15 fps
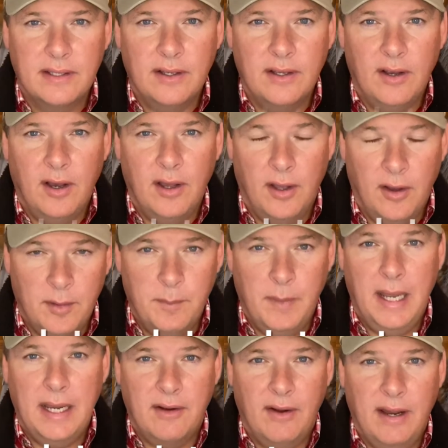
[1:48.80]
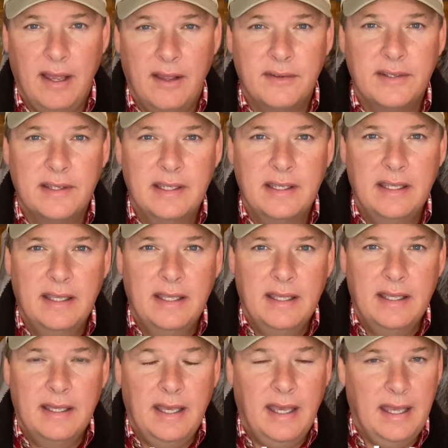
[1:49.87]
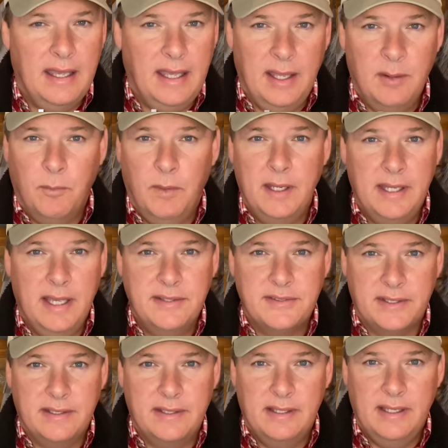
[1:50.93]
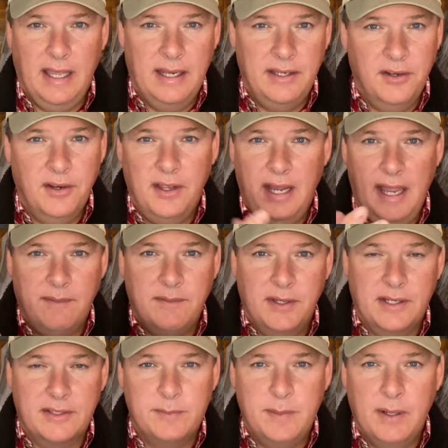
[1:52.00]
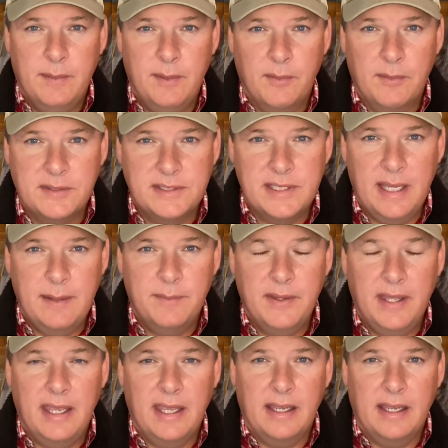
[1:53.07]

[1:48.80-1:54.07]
on my ground, and what doesn't. And you're gonna have to experiment with the same thing.